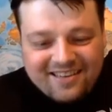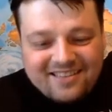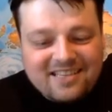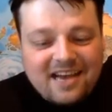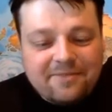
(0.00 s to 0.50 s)

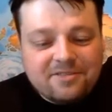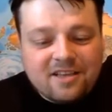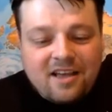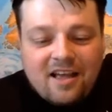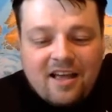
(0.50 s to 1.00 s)

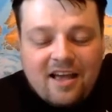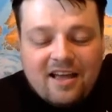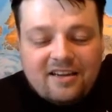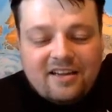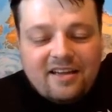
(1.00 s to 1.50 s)

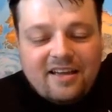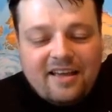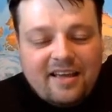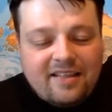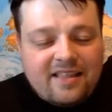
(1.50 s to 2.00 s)
And
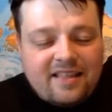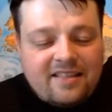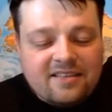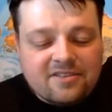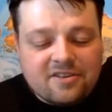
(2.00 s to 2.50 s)

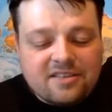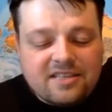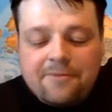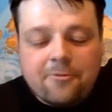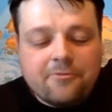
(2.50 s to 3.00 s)
these are
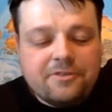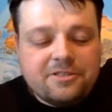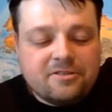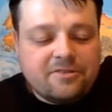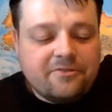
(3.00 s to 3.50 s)
example features.